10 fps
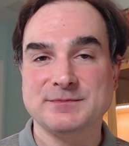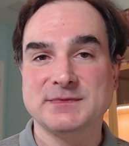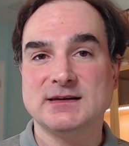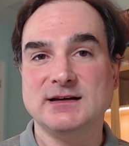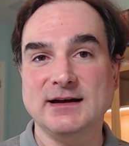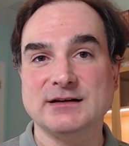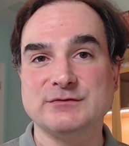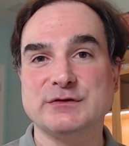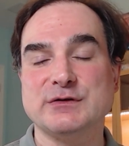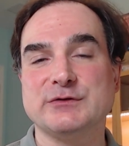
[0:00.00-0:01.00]
And
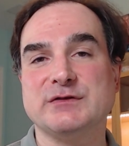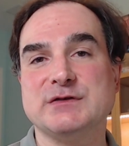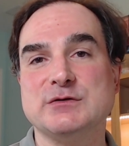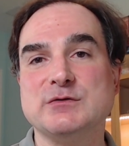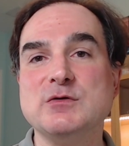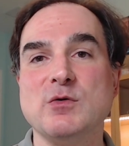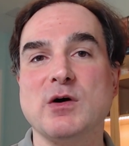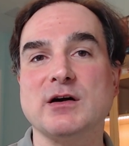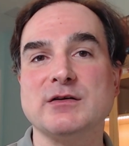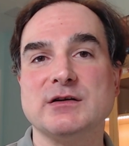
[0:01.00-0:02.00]
for those of you who
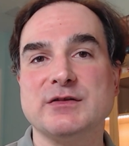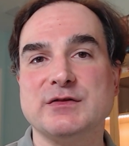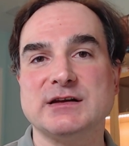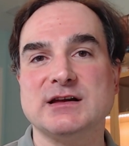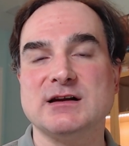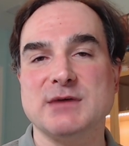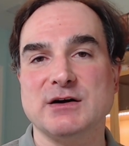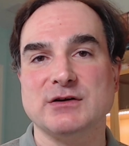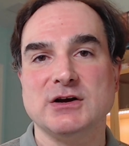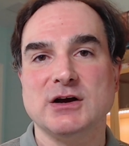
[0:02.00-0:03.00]
are thinking
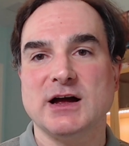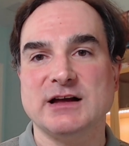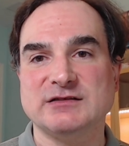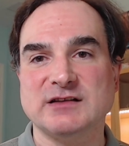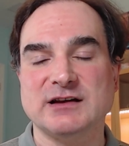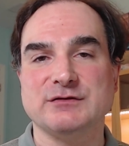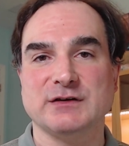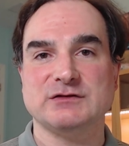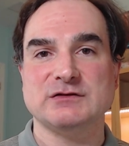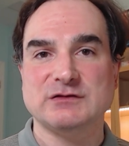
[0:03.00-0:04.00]
about a science
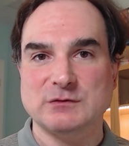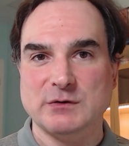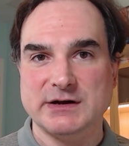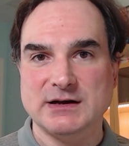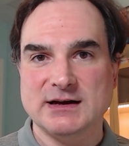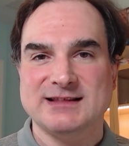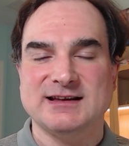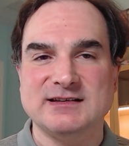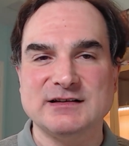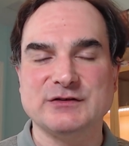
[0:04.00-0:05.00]
fiction story that
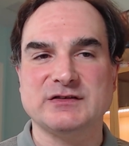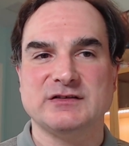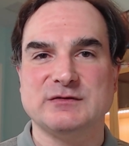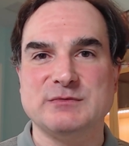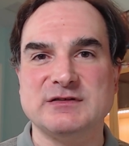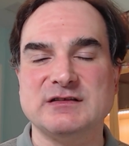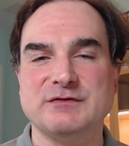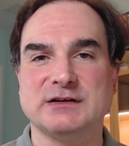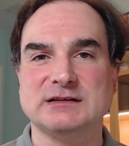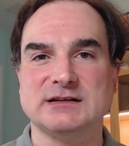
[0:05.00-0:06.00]
deals
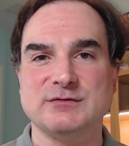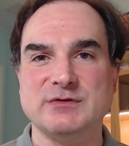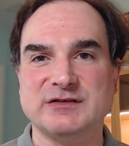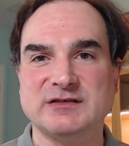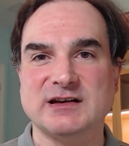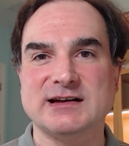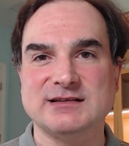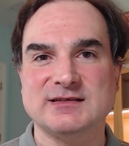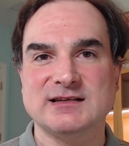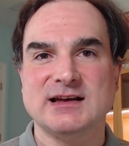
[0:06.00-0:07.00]
specifically with
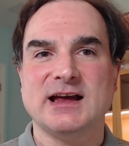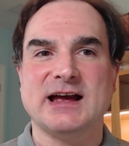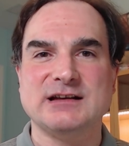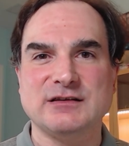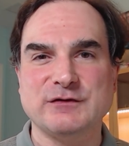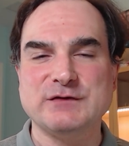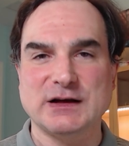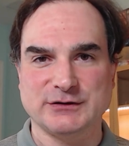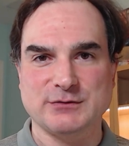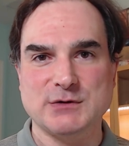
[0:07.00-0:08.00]
science and its
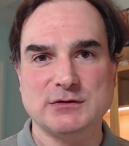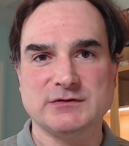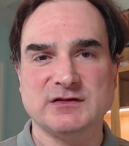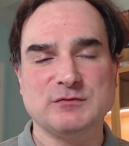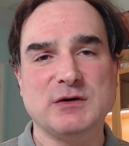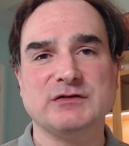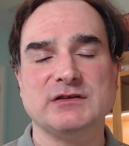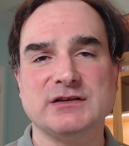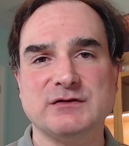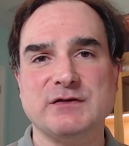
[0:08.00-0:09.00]
failure modes, especially
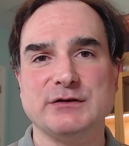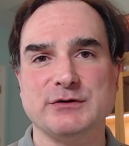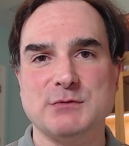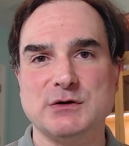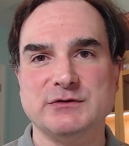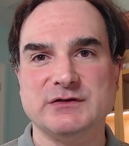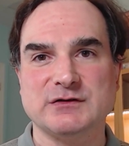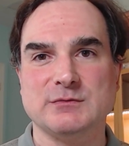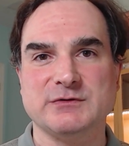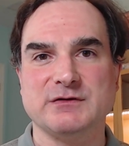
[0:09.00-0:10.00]
its failure modes in
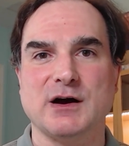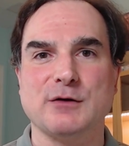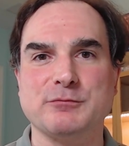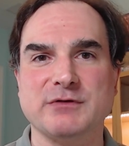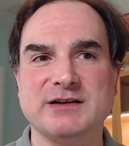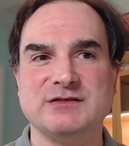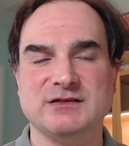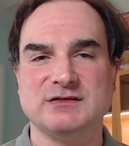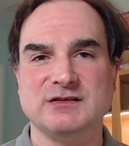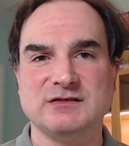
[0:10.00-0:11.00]
terms of our
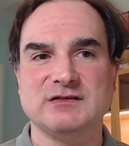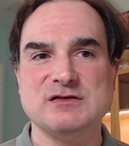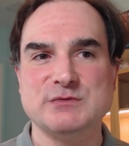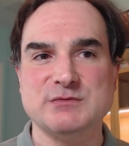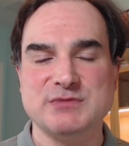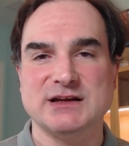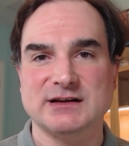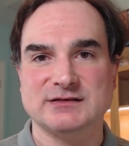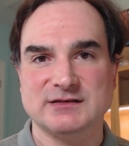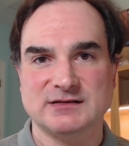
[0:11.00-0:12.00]
prejudices as human
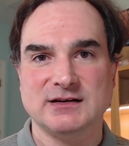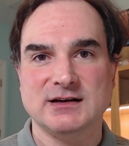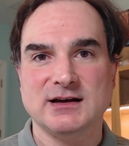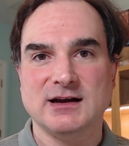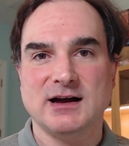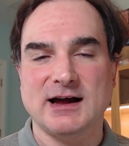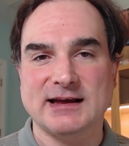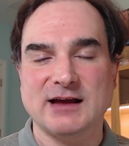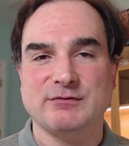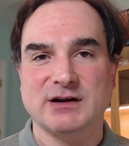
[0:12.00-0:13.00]
beings. I
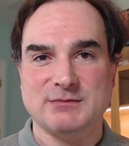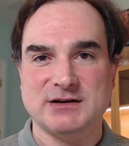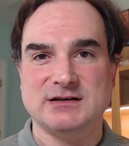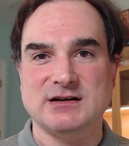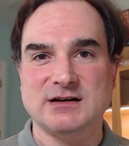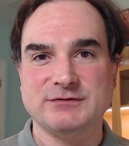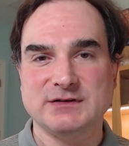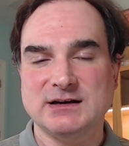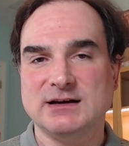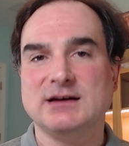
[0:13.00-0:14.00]
can't recommend it enough.
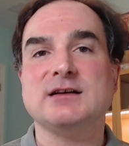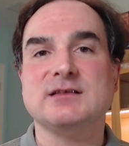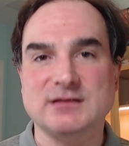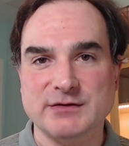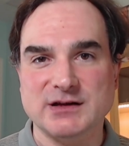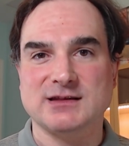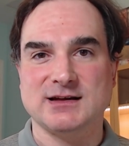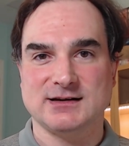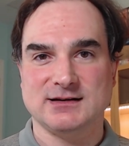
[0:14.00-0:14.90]
See what you think.